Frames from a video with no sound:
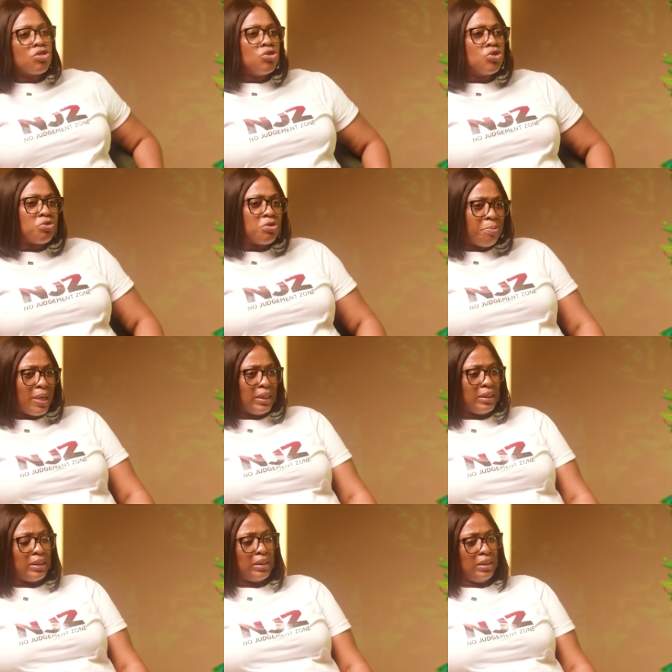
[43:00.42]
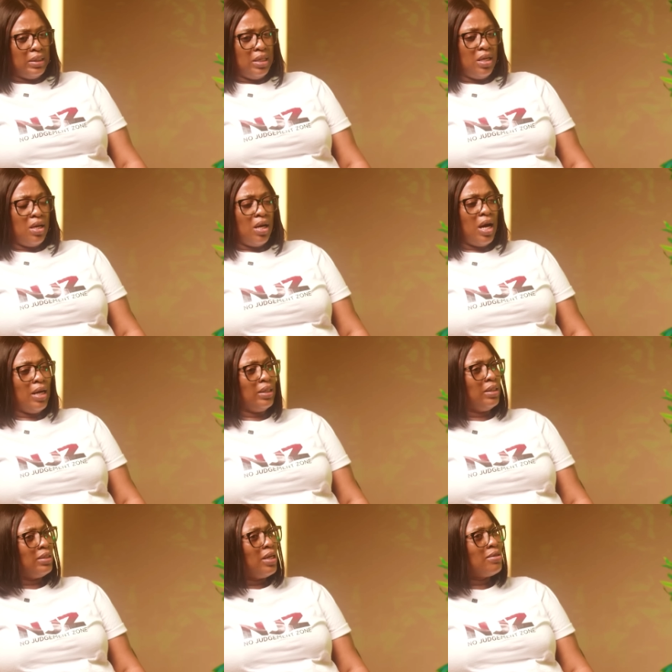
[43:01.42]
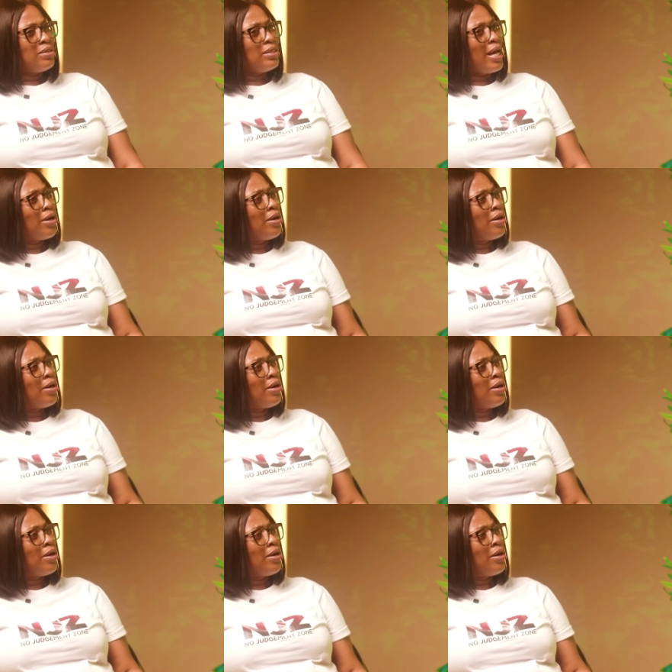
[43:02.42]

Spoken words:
you to repent. And I was like,